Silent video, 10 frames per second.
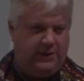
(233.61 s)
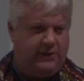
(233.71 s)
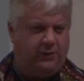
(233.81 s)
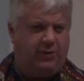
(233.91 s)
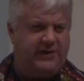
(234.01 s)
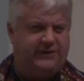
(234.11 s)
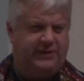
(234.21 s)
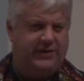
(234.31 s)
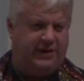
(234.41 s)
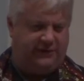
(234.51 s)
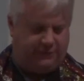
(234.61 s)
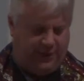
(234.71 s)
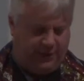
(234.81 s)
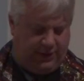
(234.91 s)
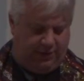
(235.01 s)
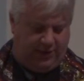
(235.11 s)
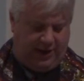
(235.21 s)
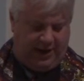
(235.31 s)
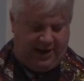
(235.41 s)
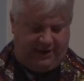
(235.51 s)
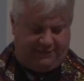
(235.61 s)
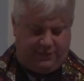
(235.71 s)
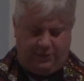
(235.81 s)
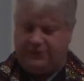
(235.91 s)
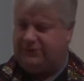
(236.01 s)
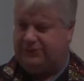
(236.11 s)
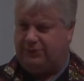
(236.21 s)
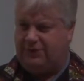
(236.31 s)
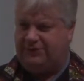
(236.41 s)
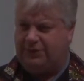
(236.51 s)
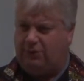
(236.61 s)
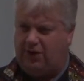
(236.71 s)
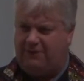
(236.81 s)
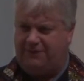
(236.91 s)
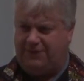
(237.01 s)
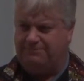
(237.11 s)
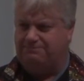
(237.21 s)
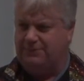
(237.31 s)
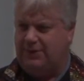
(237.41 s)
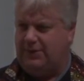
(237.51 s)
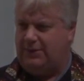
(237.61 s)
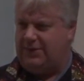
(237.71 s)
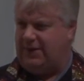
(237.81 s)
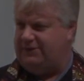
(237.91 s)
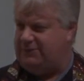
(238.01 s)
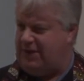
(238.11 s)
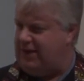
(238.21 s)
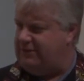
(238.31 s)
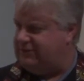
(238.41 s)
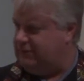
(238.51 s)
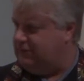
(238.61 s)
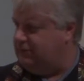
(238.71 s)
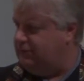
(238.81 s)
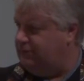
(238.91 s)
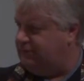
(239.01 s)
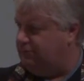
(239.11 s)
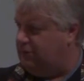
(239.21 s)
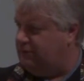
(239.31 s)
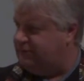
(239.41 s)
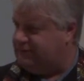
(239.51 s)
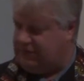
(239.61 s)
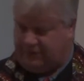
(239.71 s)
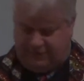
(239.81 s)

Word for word: The question is whether you and I have heard the story so often that it's managed to lose most of